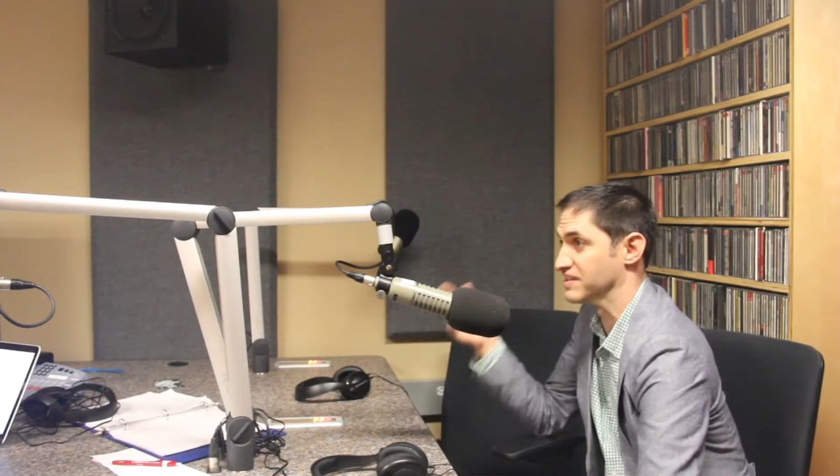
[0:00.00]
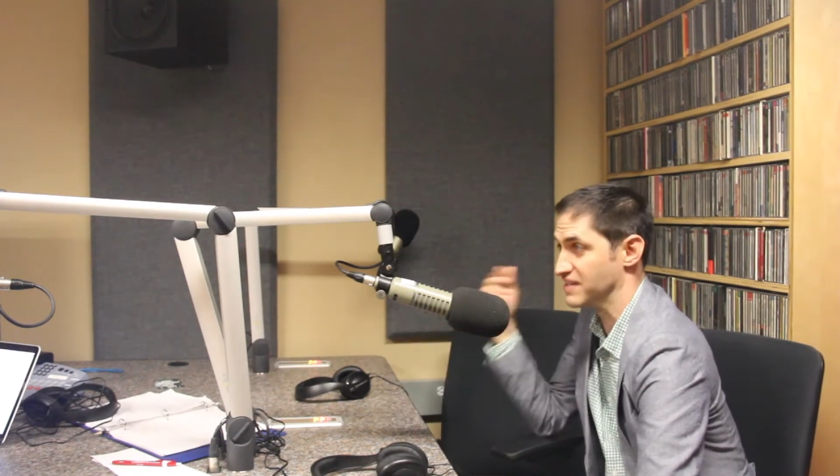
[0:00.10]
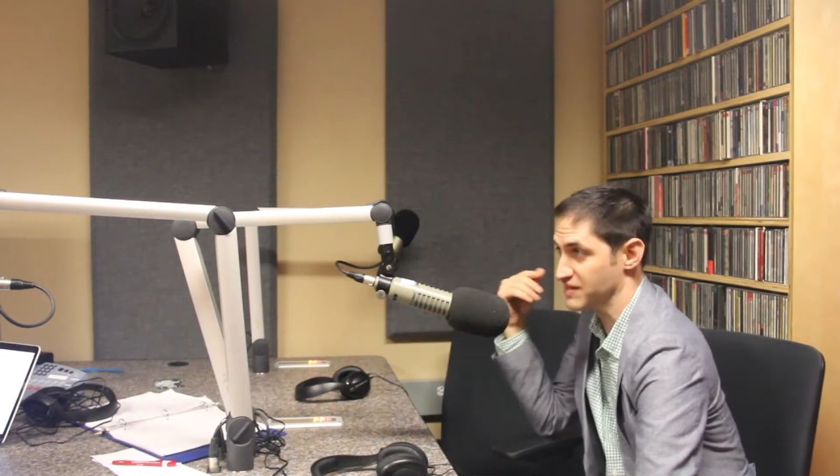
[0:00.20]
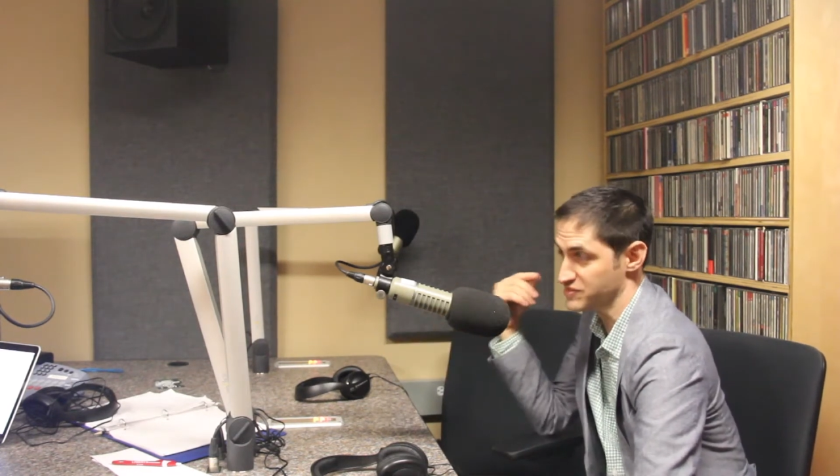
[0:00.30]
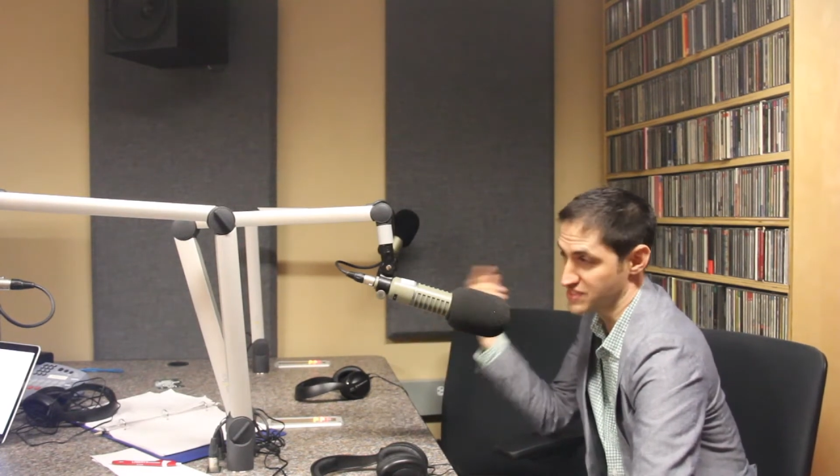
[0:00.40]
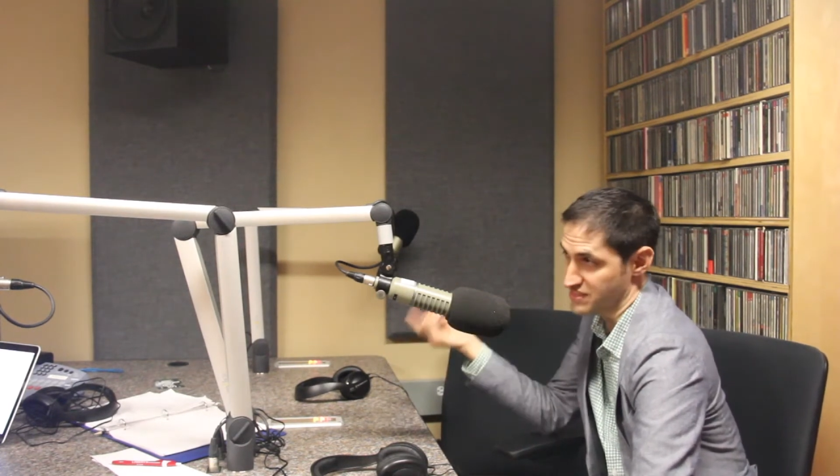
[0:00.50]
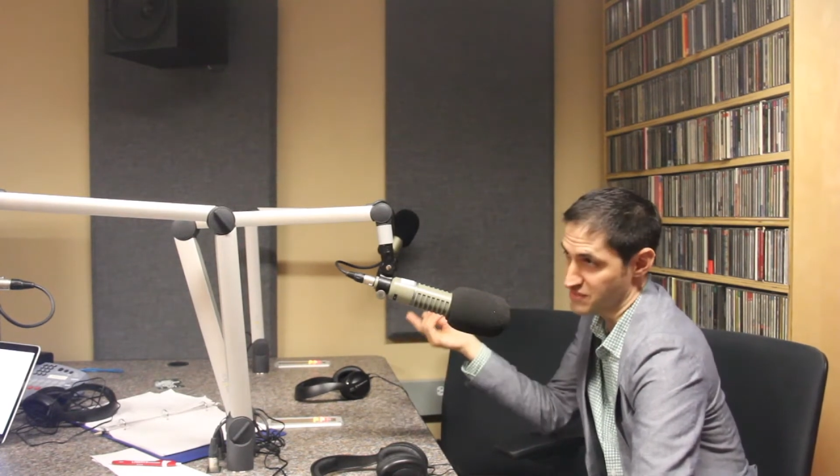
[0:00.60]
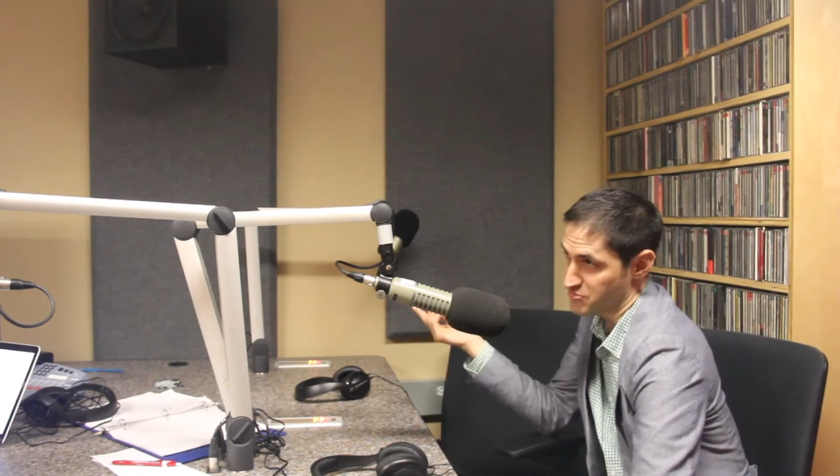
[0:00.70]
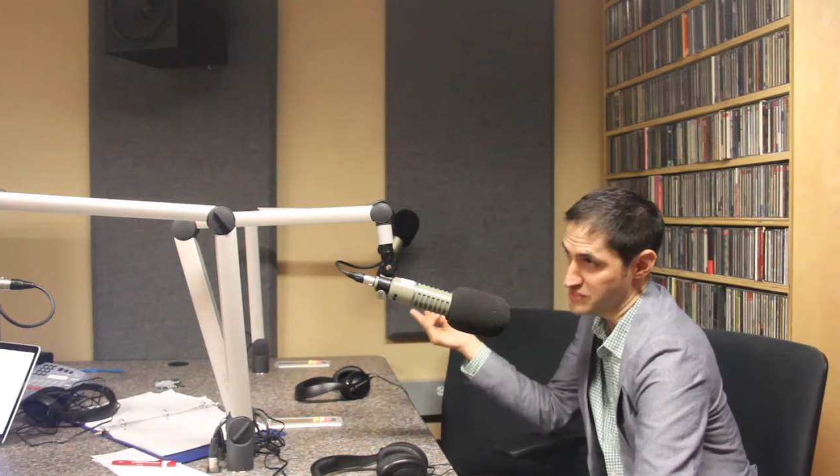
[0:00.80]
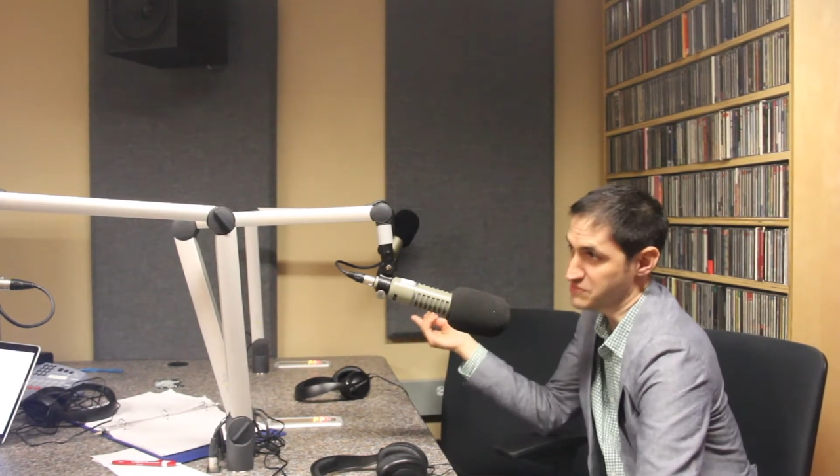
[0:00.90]
and I was sent to
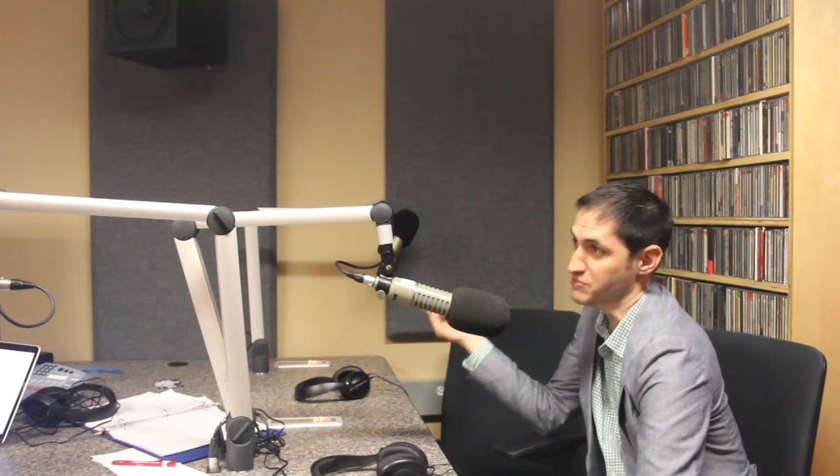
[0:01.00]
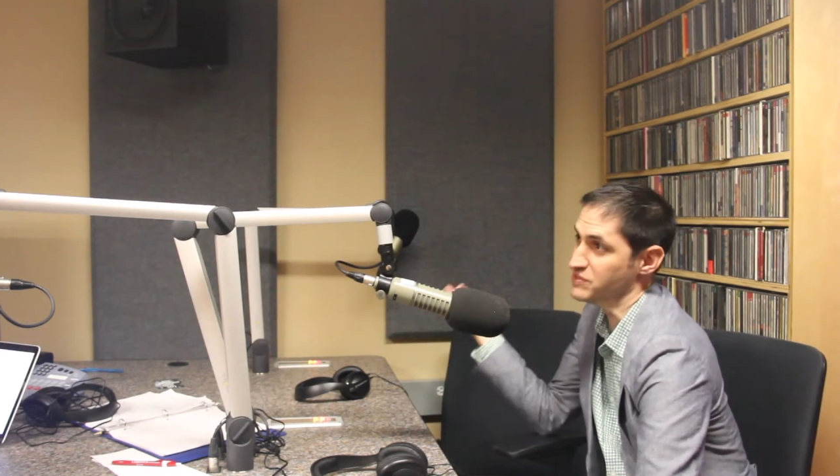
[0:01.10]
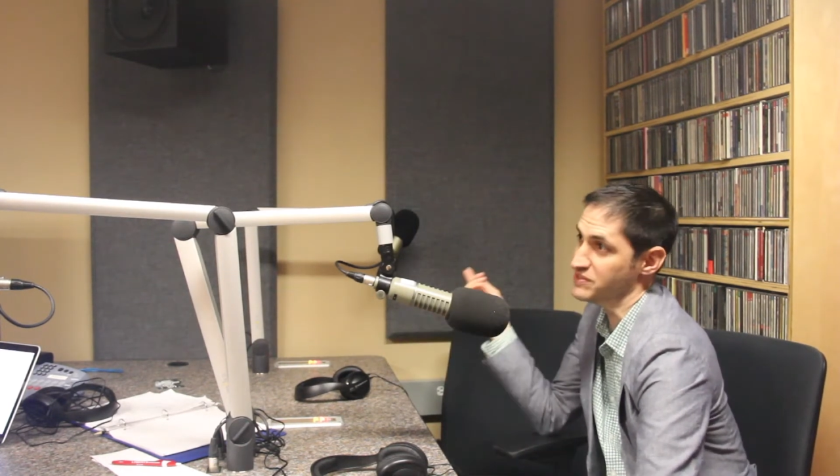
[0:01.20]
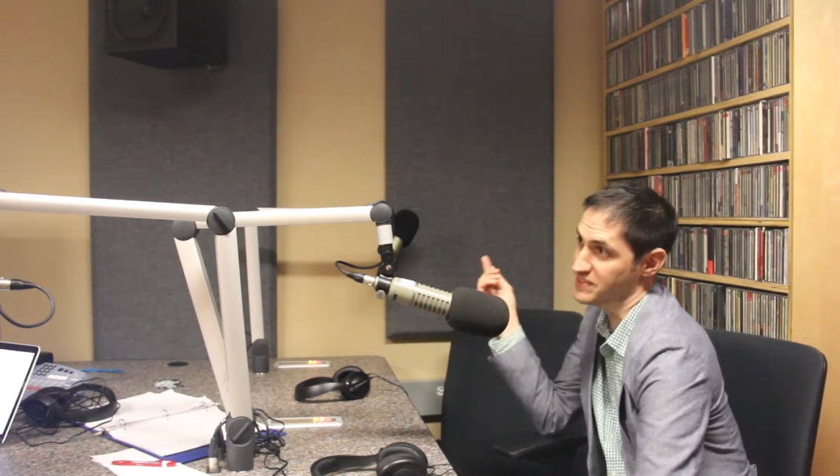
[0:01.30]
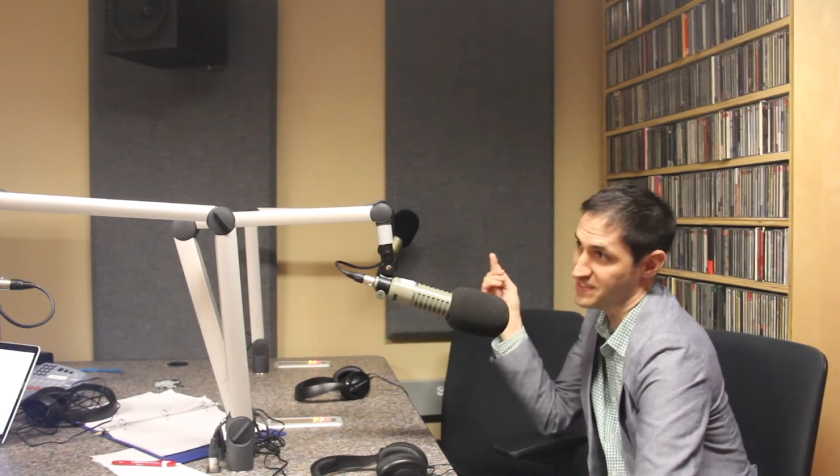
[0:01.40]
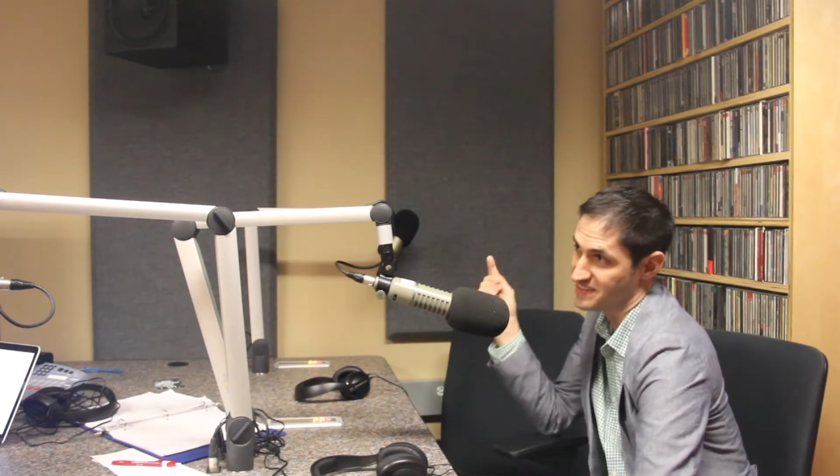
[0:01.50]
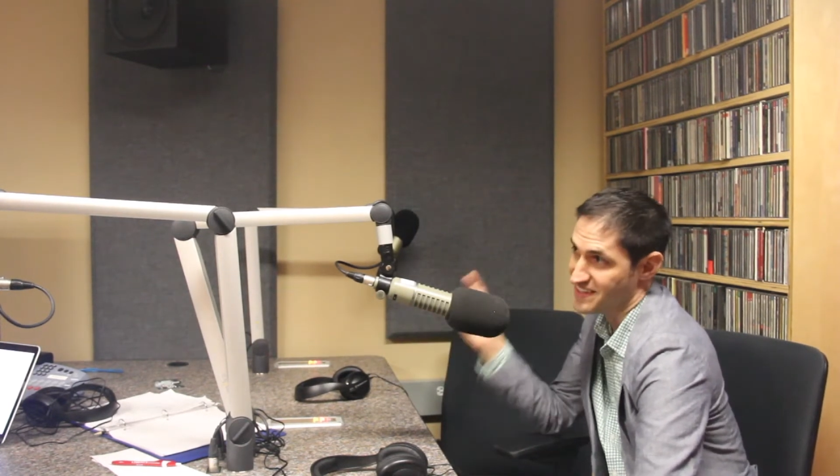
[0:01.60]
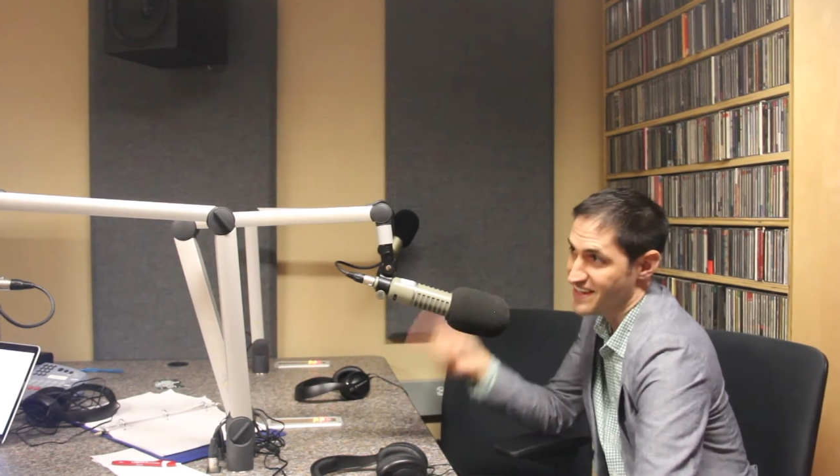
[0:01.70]
the principal, and then